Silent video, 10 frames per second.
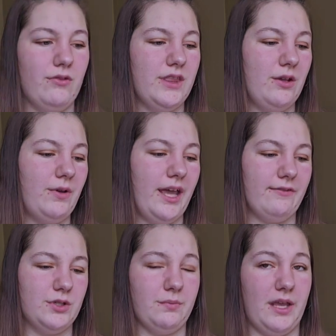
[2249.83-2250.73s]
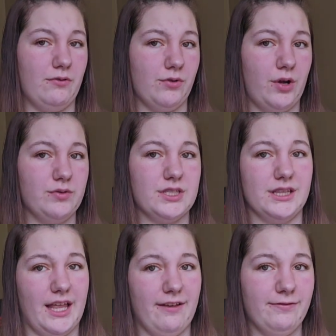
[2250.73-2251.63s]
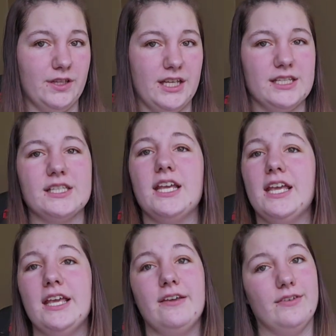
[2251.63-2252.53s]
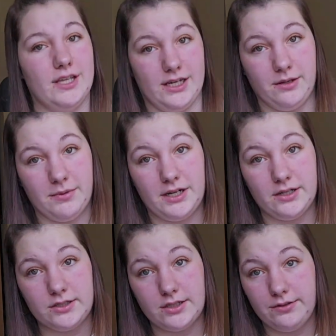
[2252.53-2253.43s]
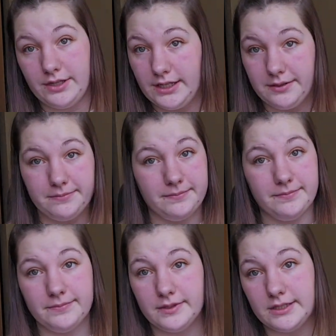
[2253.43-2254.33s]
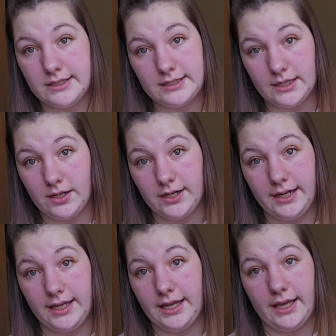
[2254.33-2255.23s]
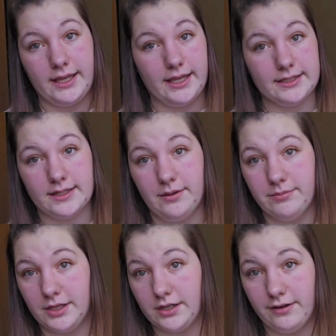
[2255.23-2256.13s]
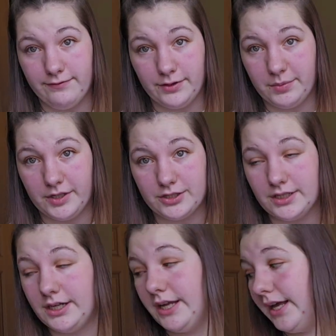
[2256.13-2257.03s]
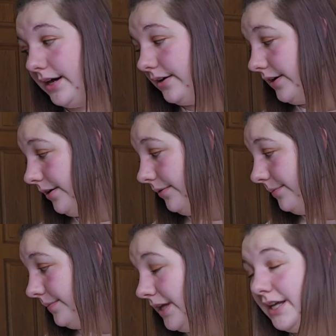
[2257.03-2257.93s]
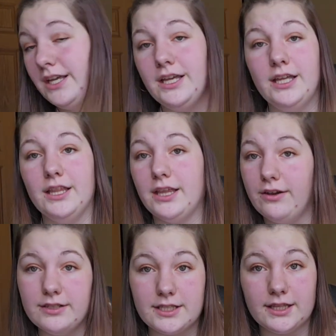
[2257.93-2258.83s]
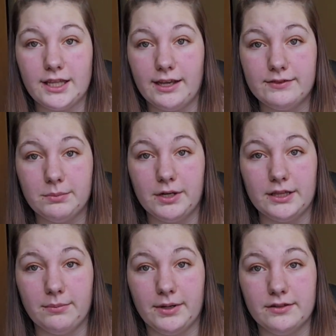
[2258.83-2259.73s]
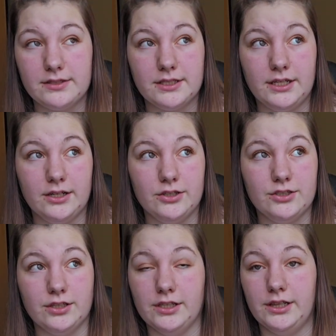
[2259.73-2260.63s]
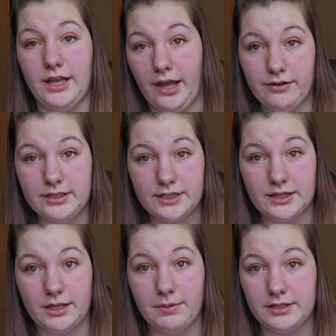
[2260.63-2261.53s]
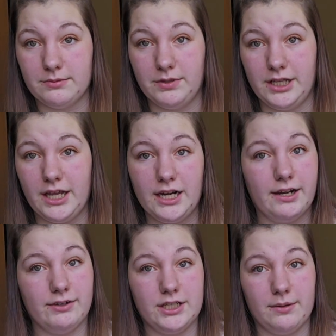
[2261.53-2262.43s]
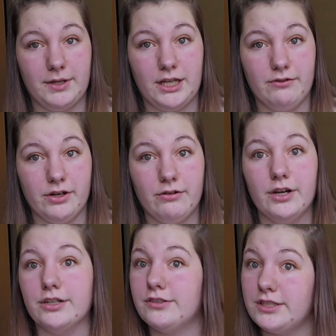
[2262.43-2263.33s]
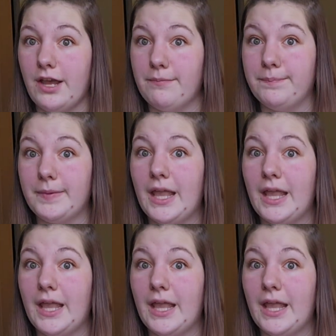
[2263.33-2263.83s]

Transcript: I don't think we have too many rows left for this. You can hear my dogs chewing. Sorry, I guess I'm their comfort person. I don't know. They always think they have to bring their bones in here and chew the loudest that they possibly can every time I hit record. So